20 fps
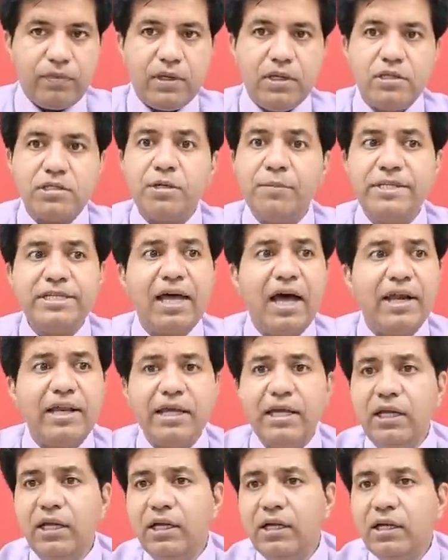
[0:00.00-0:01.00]

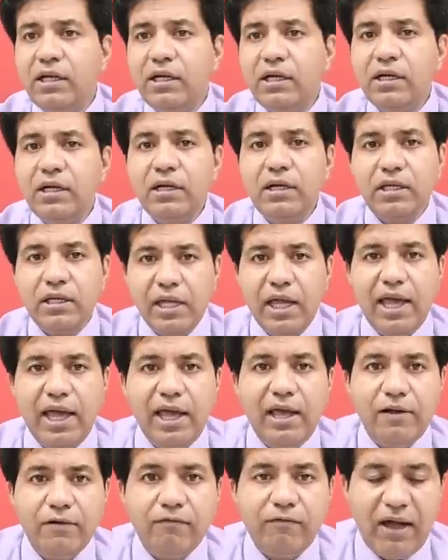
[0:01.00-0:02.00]
Samajari,
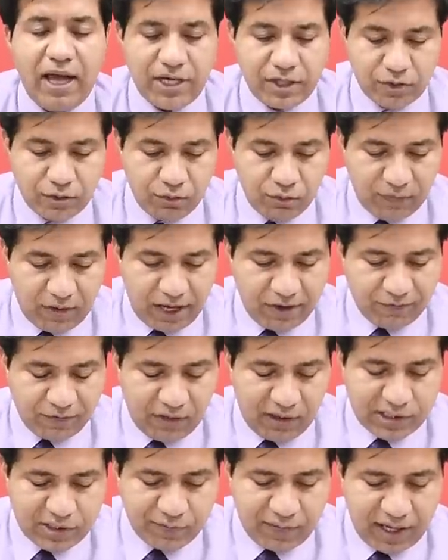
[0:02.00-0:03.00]
Yeah. Why true? Why
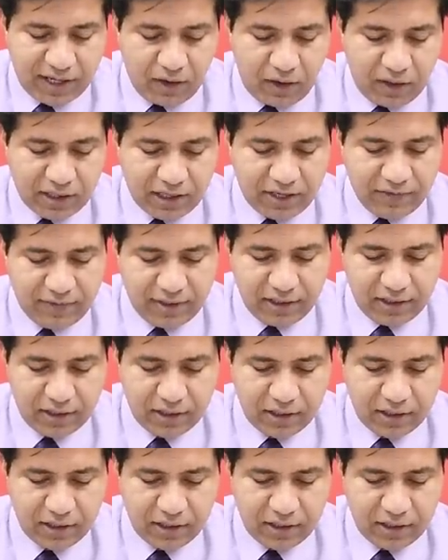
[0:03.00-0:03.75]
false? Why not given?